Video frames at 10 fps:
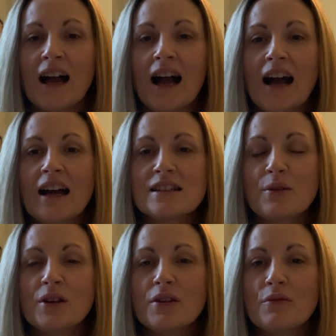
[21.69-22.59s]
and I
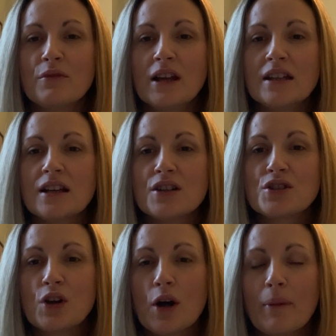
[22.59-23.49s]
want to read a
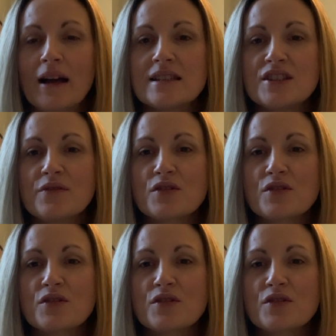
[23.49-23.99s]
short passage of